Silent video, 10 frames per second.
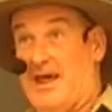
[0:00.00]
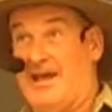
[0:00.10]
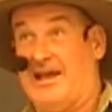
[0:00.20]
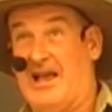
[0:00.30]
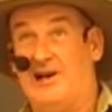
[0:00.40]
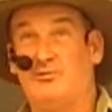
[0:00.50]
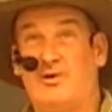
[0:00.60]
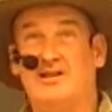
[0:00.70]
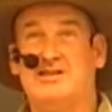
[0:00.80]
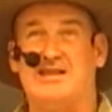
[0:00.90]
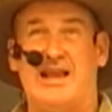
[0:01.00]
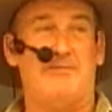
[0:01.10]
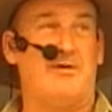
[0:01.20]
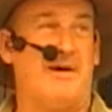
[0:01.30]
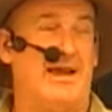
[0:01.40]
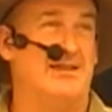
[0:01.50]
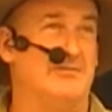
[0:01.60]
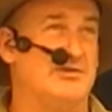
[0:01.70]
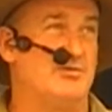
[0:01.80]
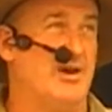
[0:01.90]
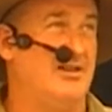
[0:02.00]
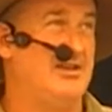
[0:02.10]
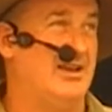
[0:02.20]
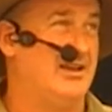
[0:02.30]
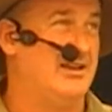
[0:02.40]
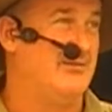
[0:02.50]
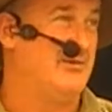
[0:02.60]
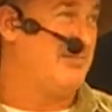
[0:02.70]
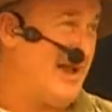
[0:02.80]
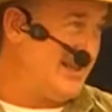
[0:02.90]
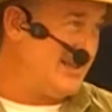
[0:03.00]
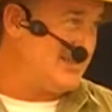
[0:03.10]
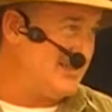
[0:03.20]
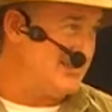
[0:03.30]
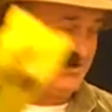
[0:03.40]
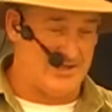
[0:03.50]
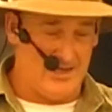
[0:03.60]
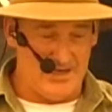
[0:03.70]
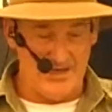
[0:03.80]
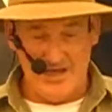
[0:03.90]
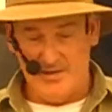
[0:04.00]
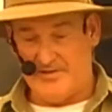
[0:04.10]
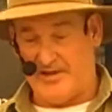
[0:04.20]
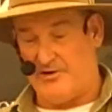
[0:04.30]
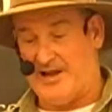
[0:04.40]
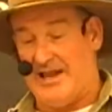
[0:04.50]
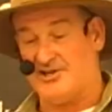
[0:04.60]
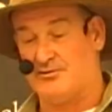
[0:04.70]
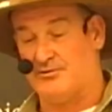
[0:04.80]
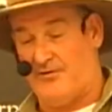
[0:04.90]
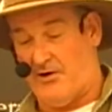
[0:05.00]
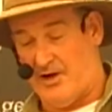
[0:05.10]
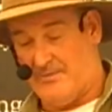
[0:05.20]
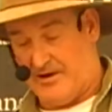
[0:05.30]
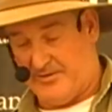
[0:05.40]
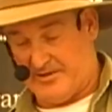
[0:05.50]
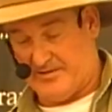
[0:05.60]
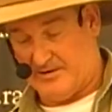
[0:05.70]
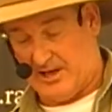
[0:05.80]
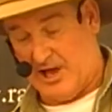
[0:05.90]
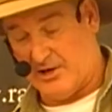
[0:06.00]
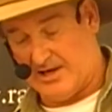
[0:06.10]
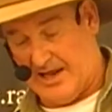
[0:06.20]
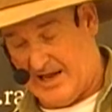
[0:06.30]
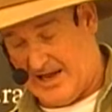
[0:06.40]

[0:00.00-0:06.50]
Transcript: black and gold ones, Sander make them as well, you can get them at Bunnings, okay? But they're a natural fibre, I think they're a coconut